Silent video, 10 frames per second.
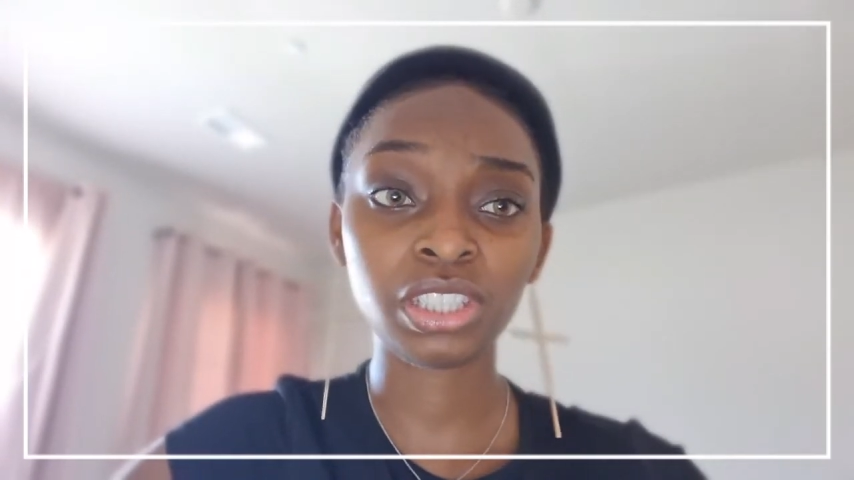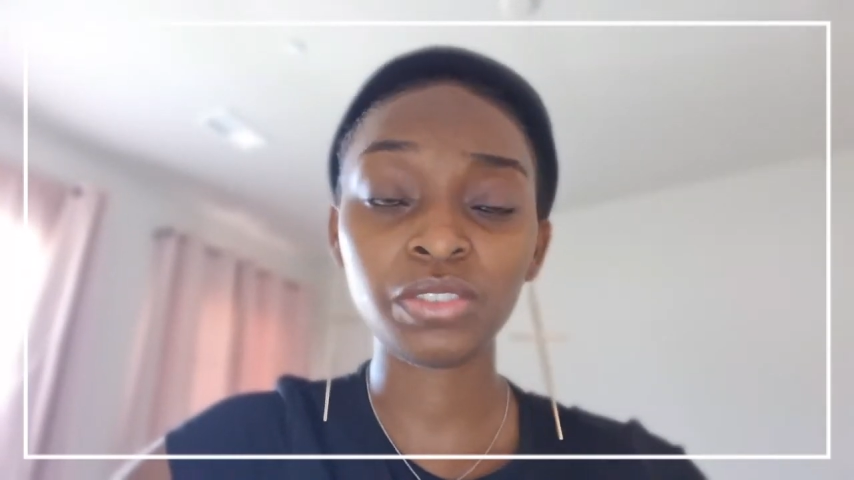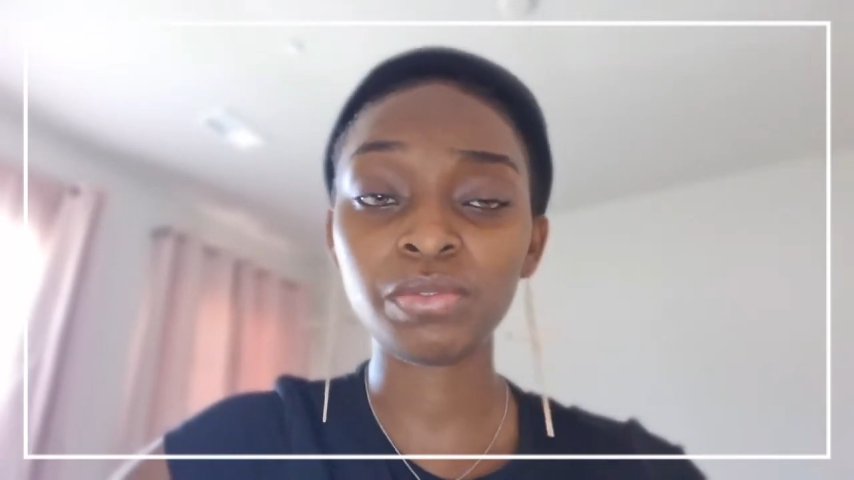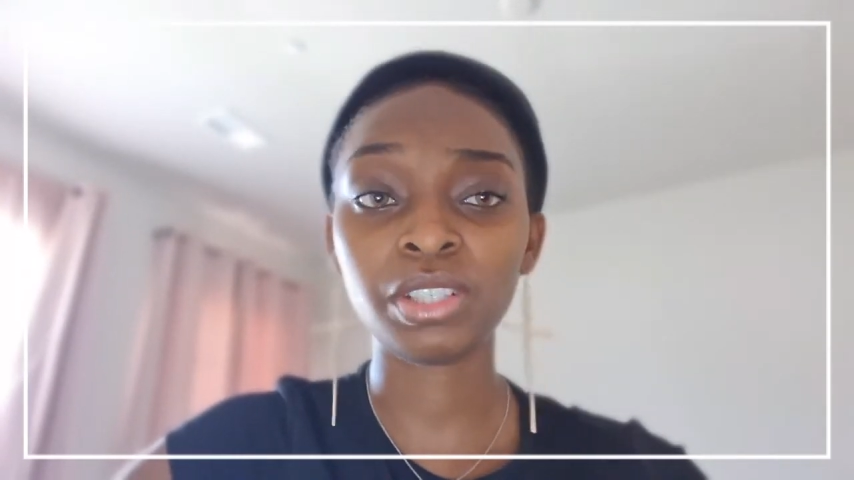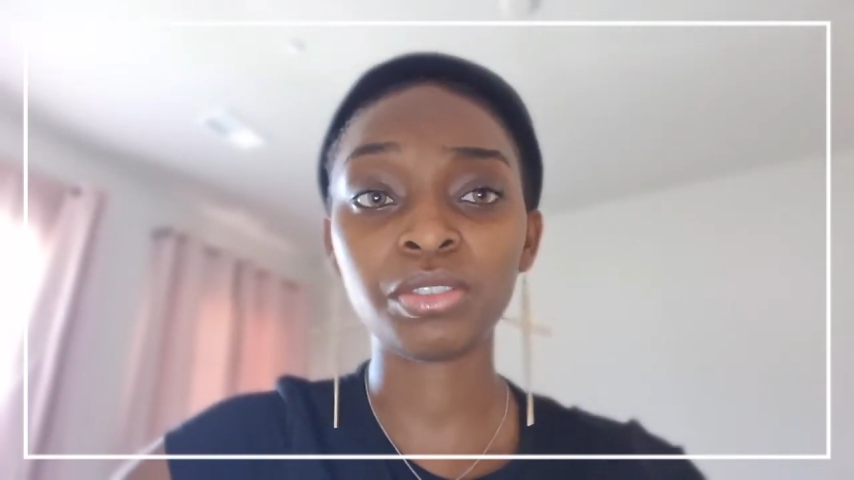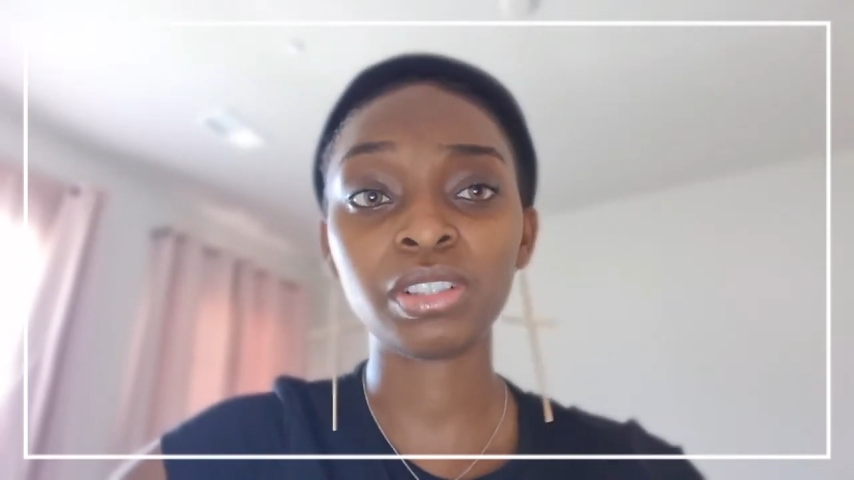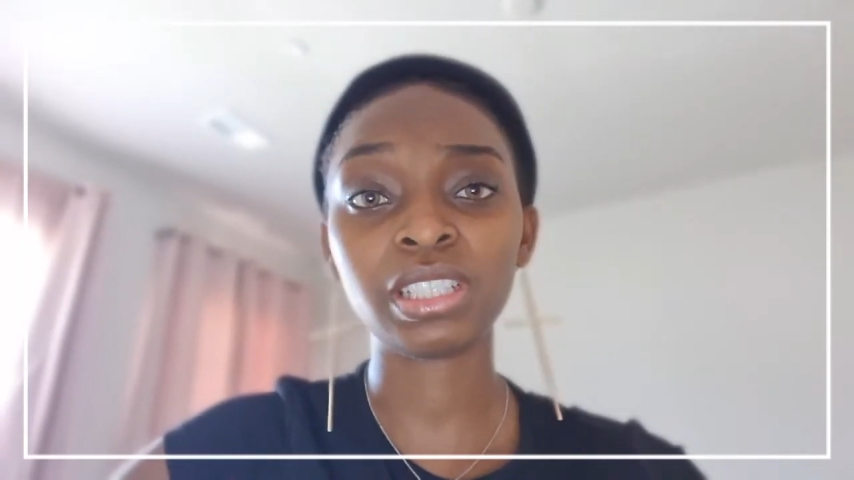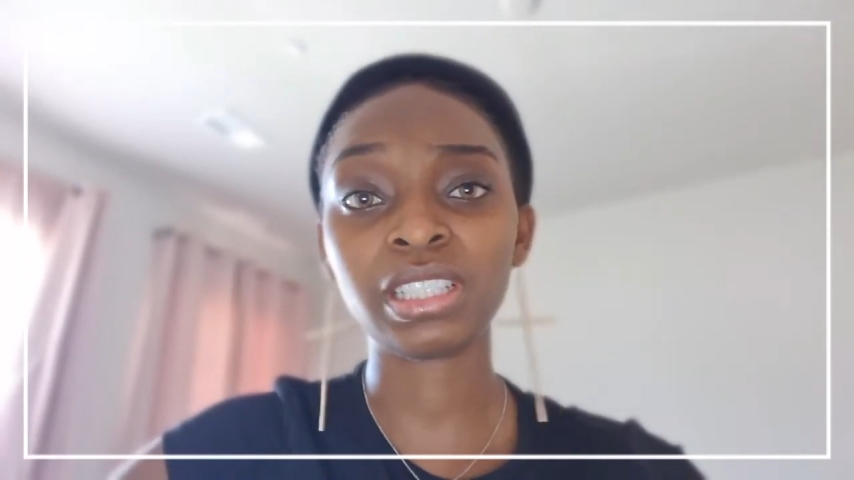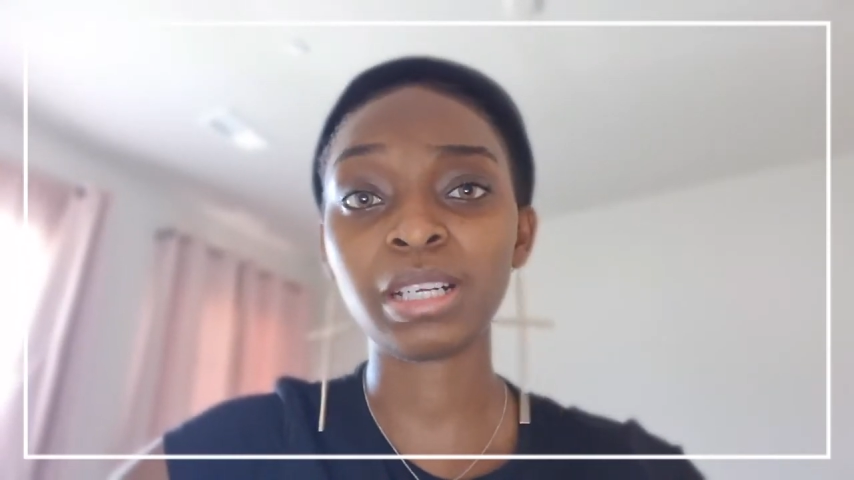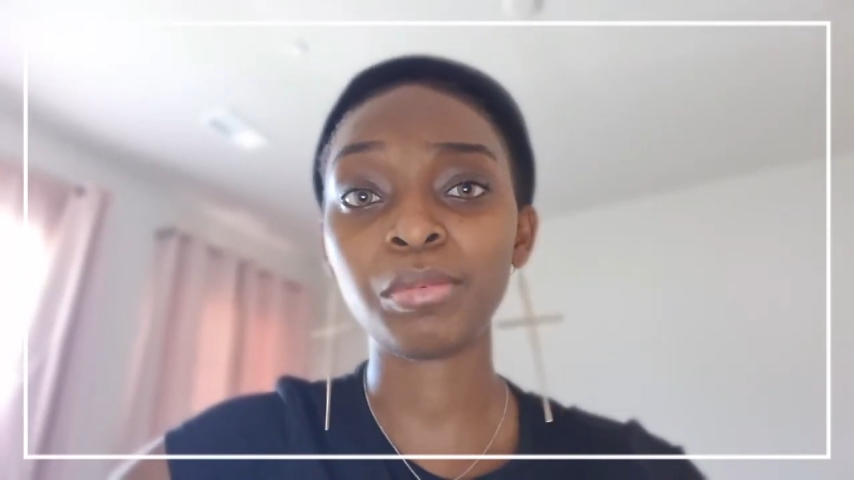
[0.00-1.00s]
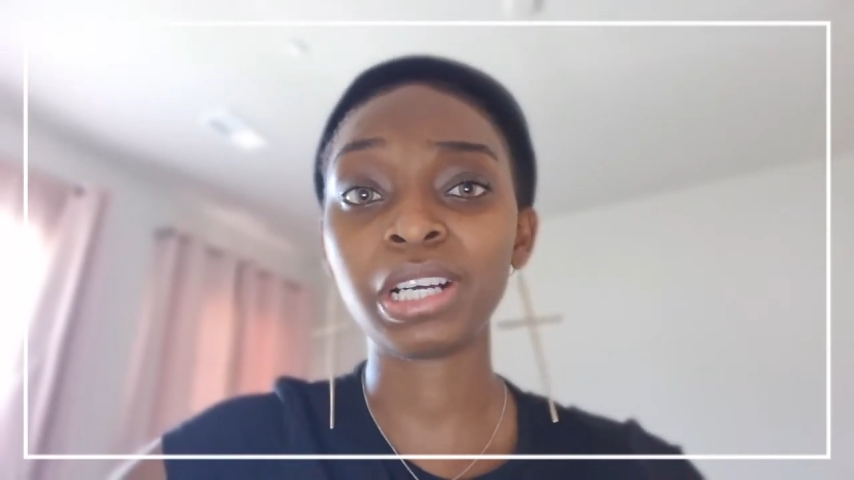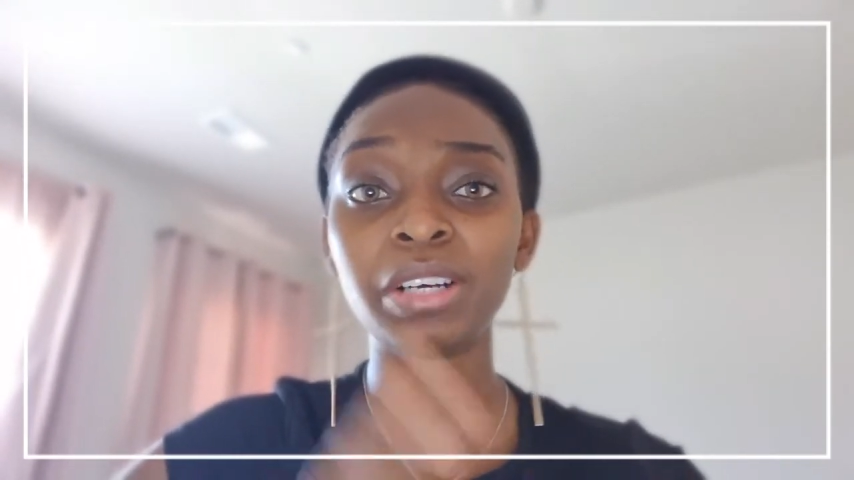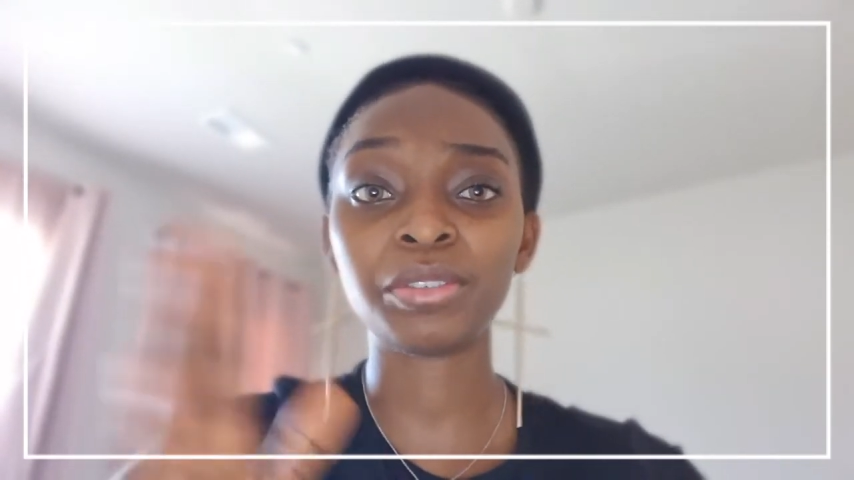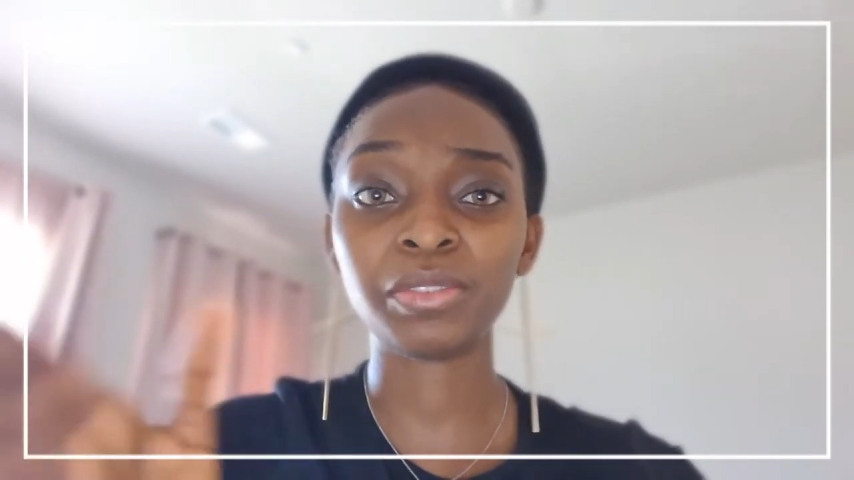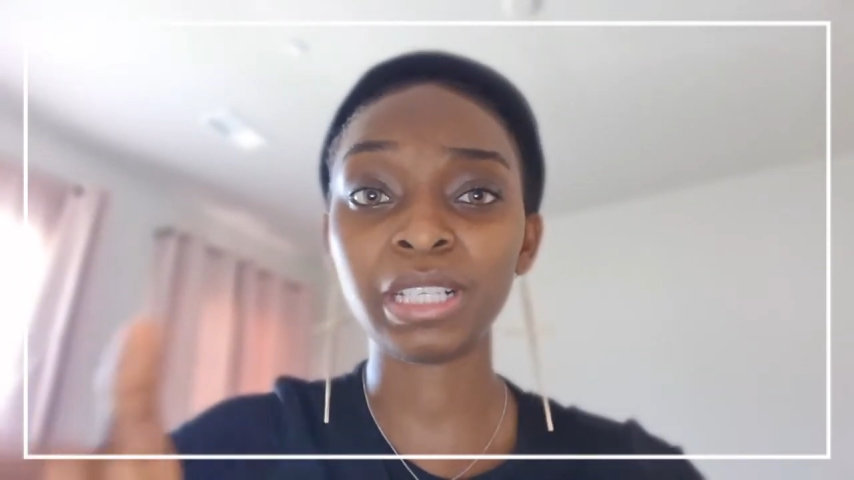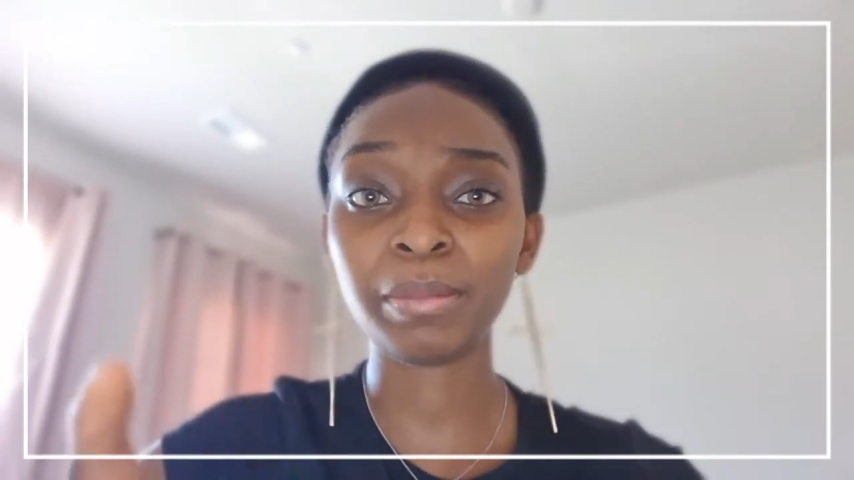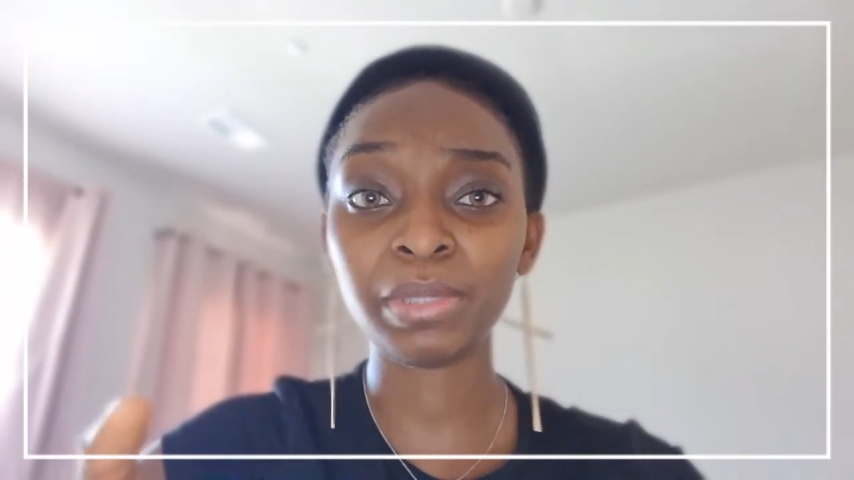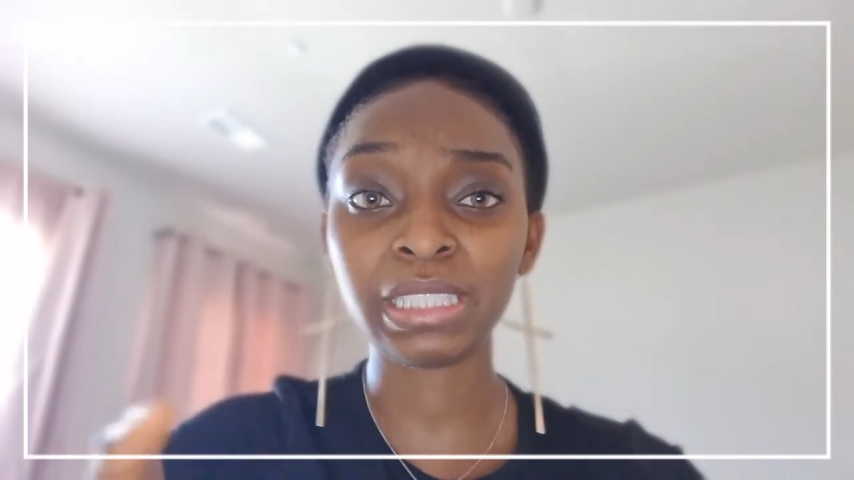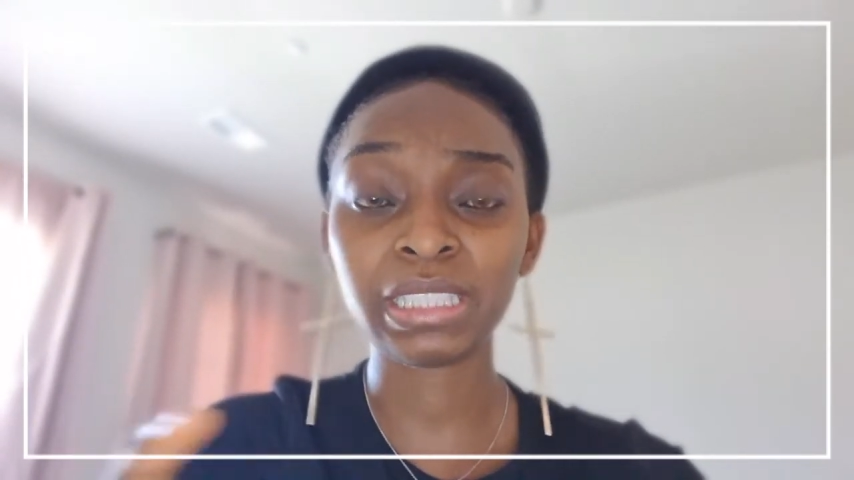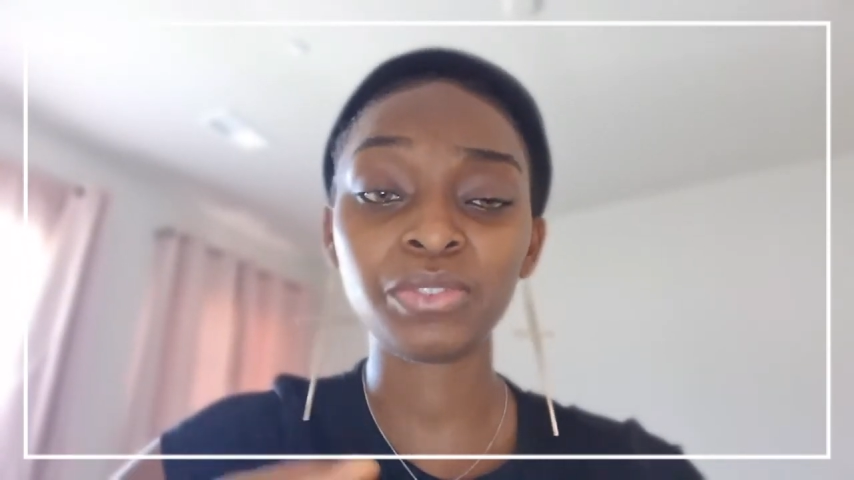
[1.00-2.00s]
if you're not taking that book out of that place.